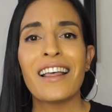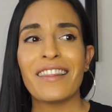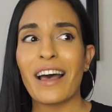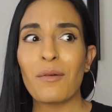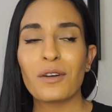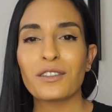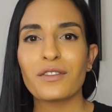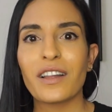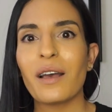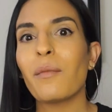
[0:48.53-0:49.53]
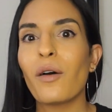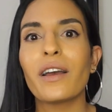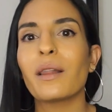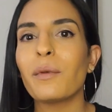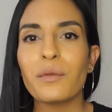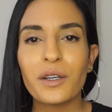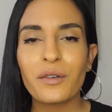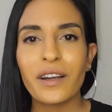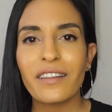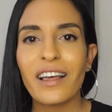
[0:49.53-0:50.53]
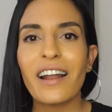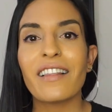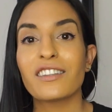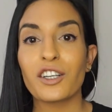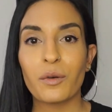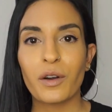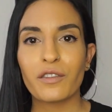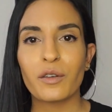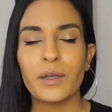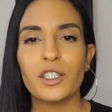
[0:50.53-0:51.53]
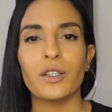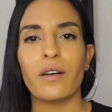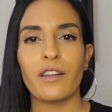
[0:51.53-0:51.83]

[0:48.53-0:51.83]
That works for them. Okay, let me recreate that. That's gonna work for me too.